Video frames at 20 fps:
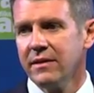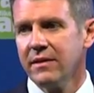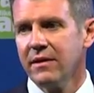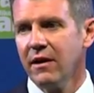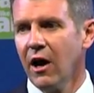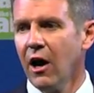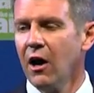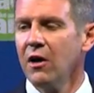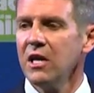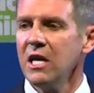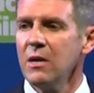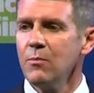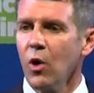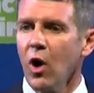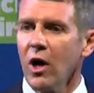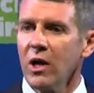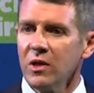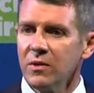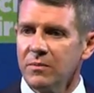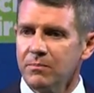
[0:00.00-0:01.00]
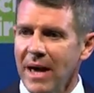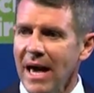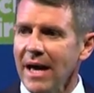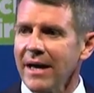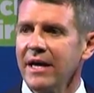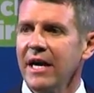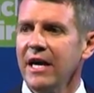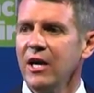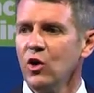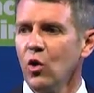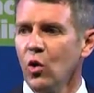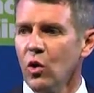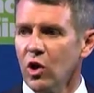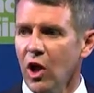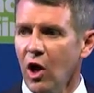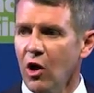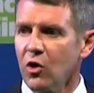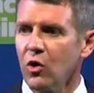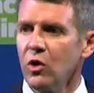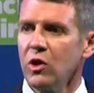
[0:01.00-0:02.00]
Only by backing your
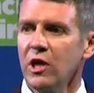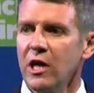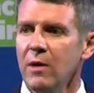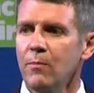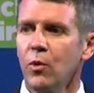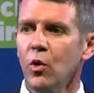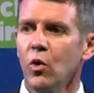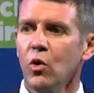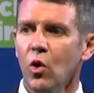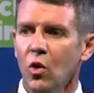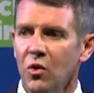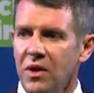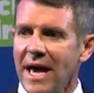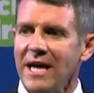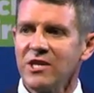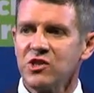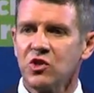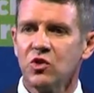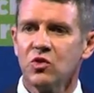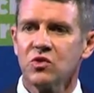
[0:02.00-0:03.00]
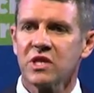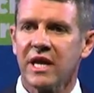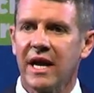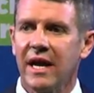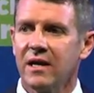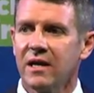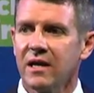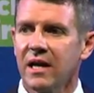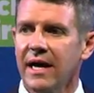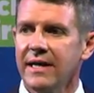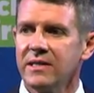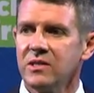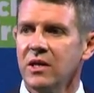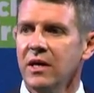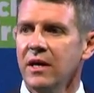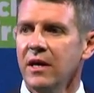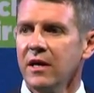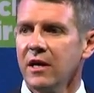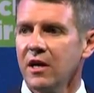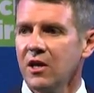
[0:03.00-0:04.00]
local Liberal or Nationals candidate
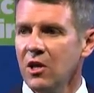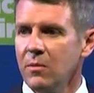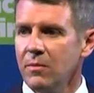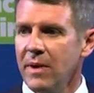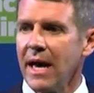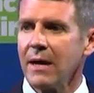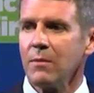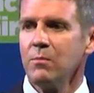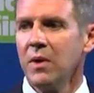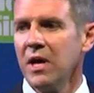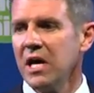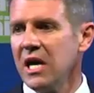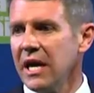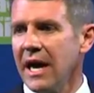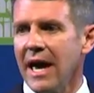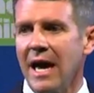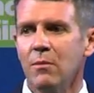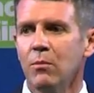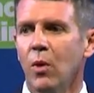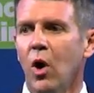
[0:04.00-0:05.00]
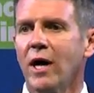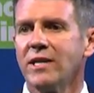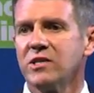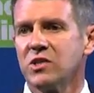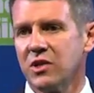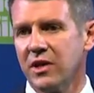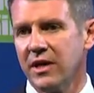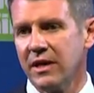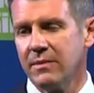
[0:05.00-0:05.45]
can you back me and my team.